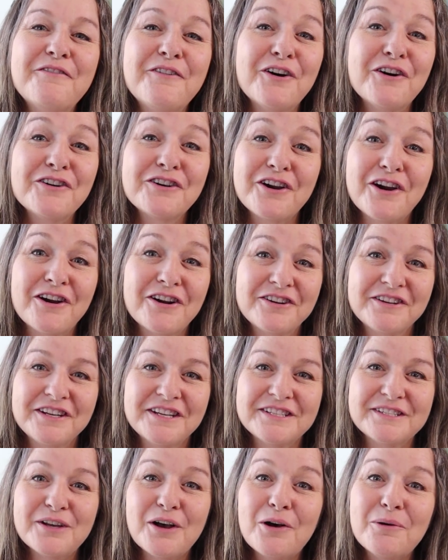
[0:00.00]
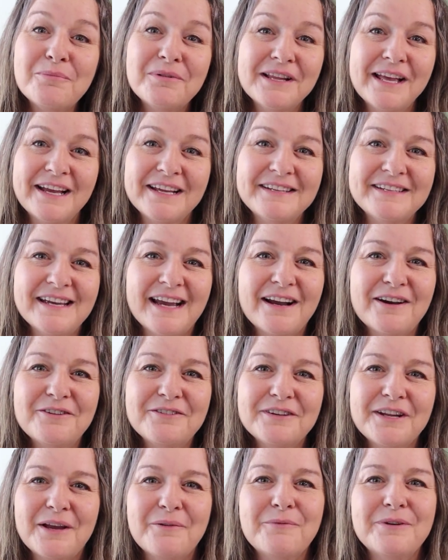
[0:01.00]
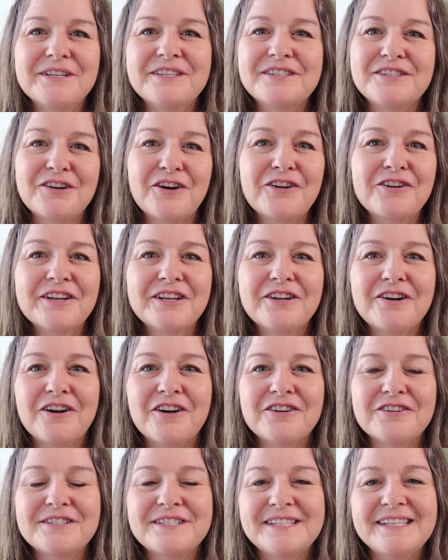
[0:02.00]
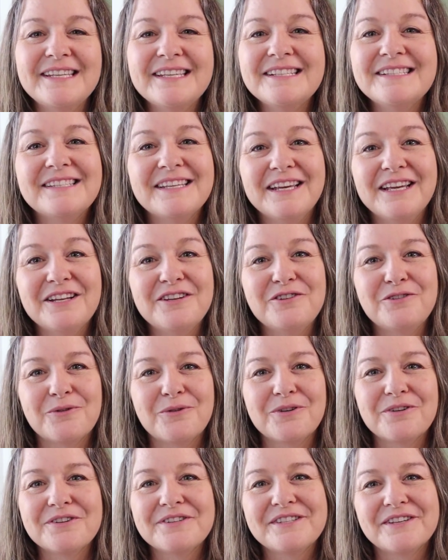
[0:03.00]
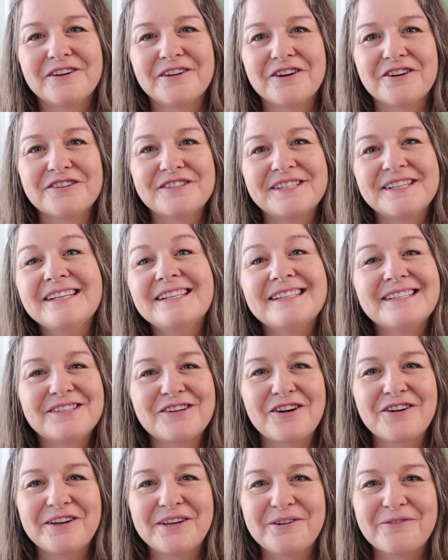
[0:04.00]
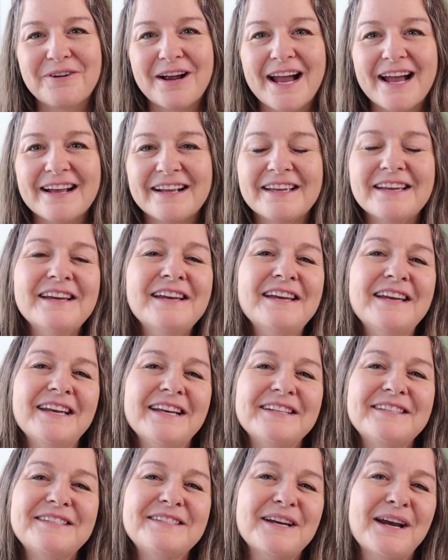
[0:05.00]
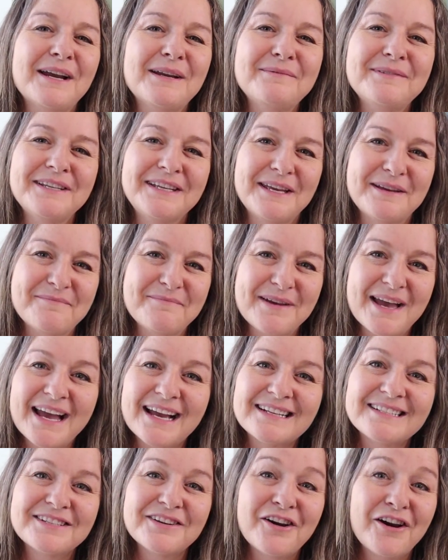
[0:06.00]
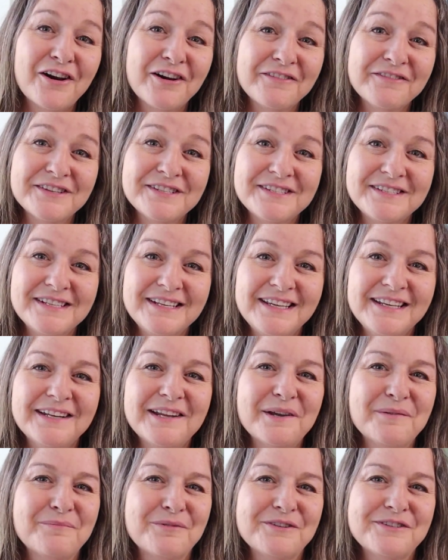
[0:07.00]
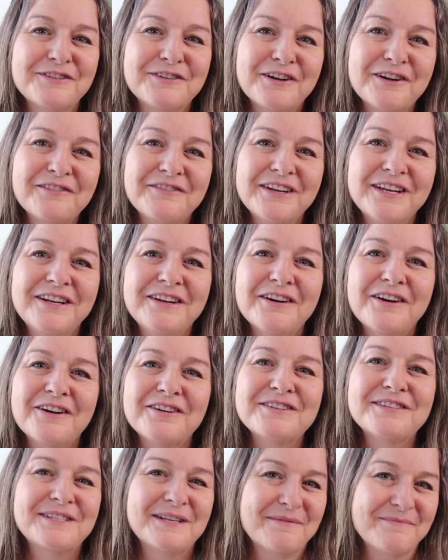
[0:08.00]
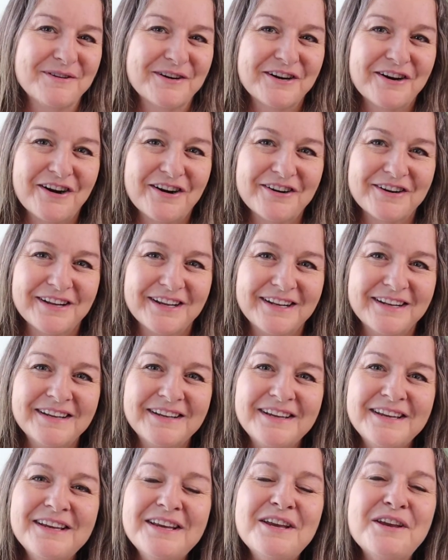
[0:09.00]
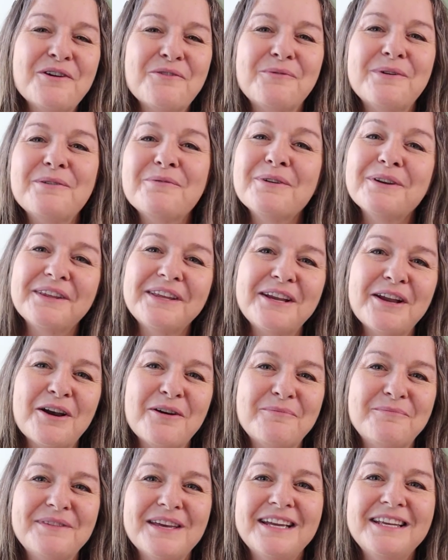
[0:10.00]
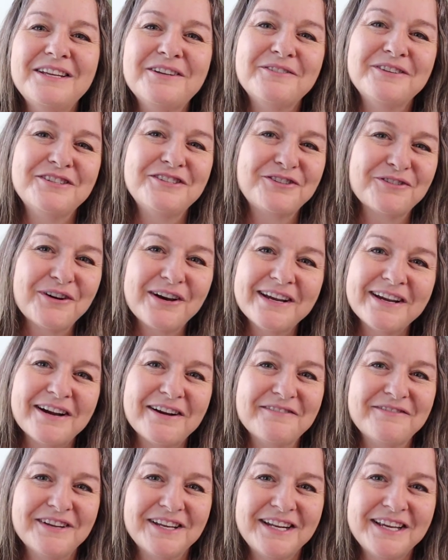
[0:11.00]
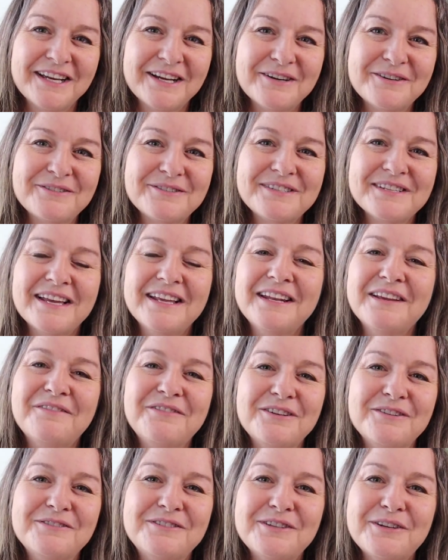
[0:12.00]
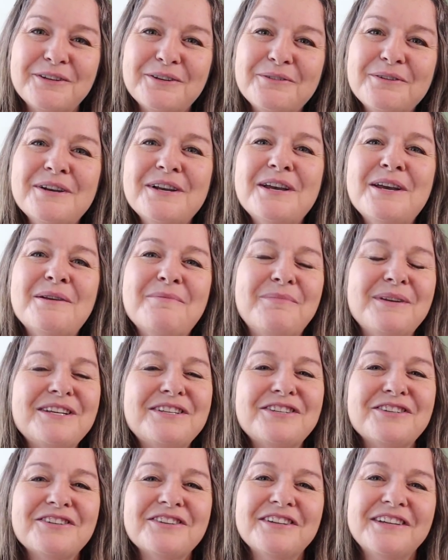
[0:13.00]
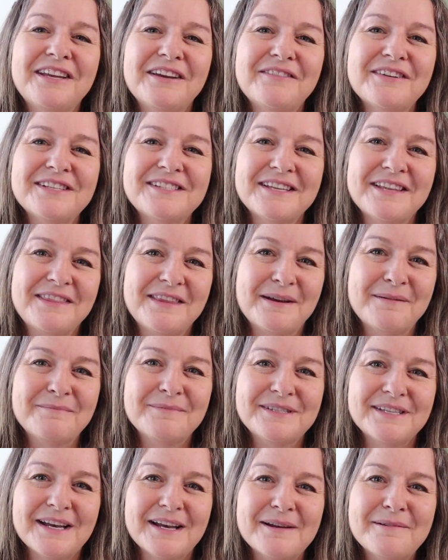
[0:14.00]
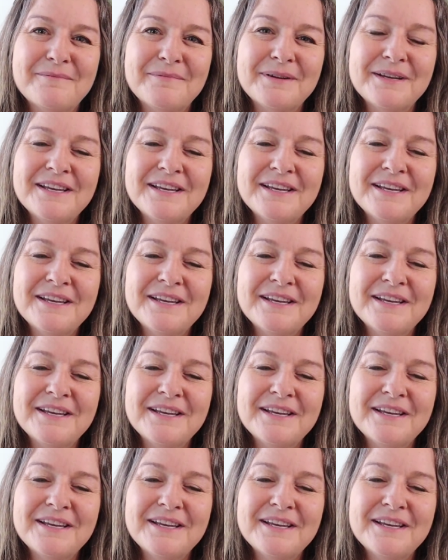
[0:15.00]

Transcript: fall garden is all planned out and we started our seeds indoors on our seed starting rack, it's time to get back to harvesting and preserving our summer garden. We really hope that you enjoy our videos, and if you do, be sure and give us a thumbs up.